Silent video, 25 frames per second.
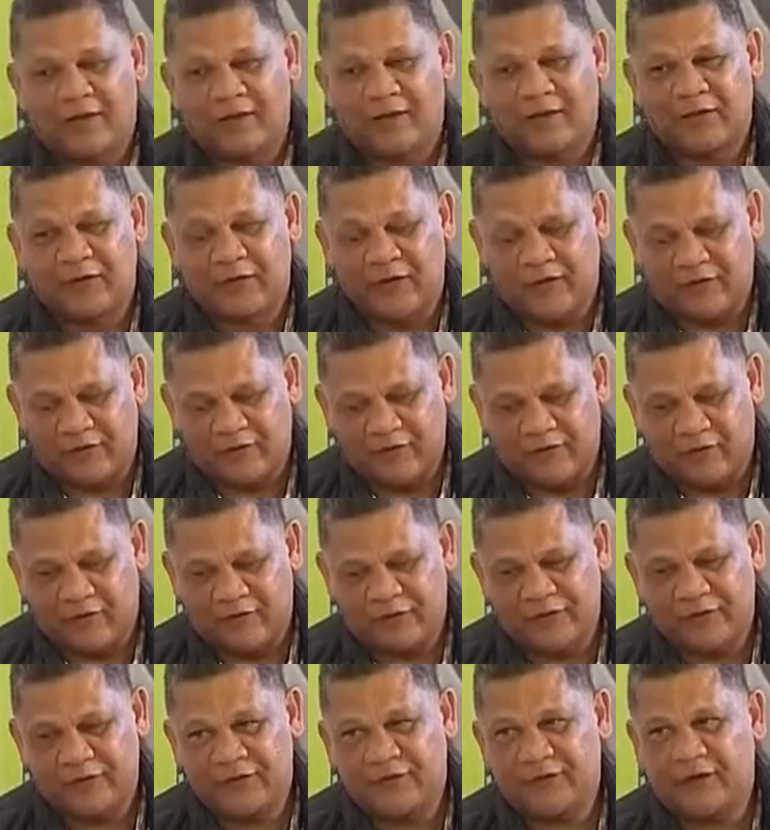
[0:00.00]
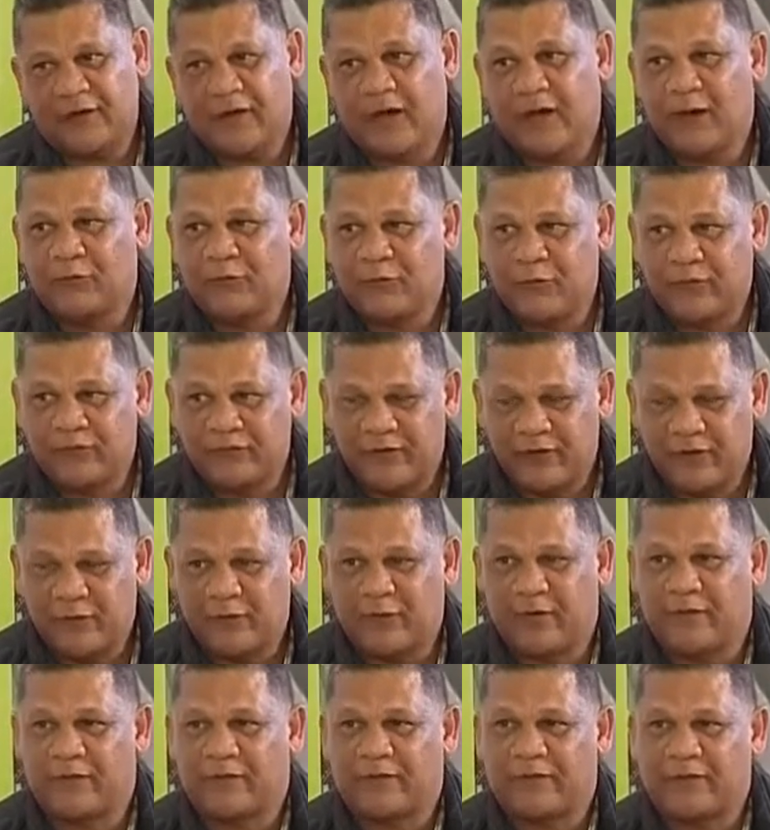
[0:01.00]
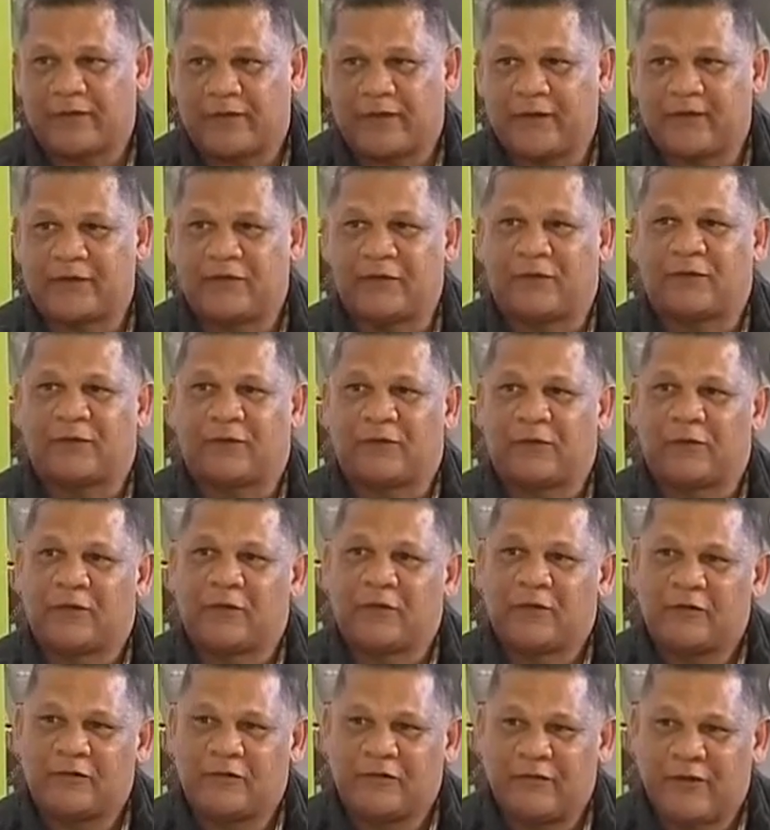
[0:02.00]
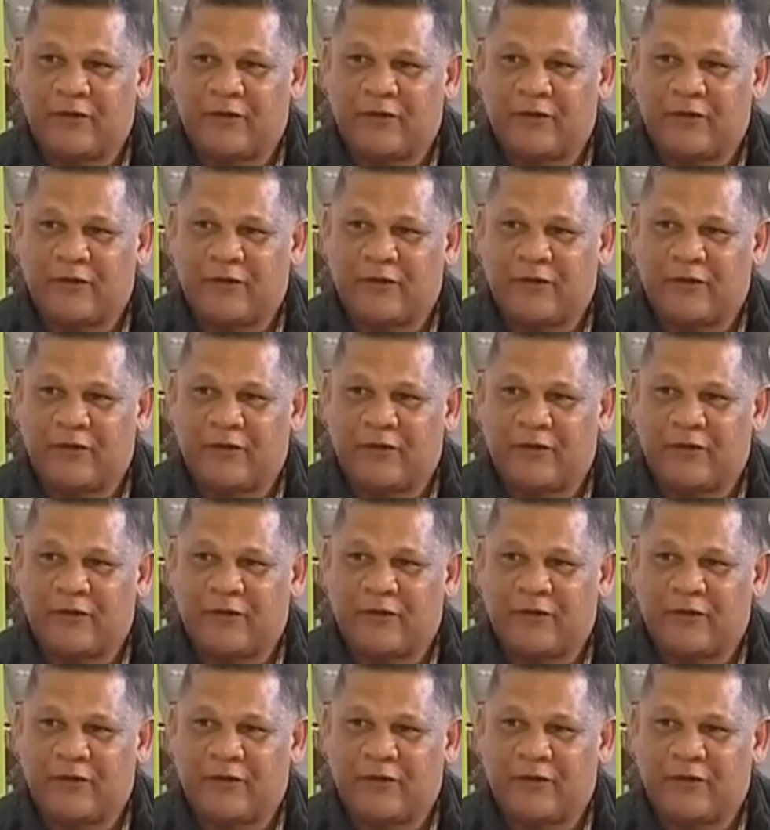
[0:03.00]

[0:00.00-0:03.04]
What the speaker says: Good afternoon. I'm doing very well. Thank you for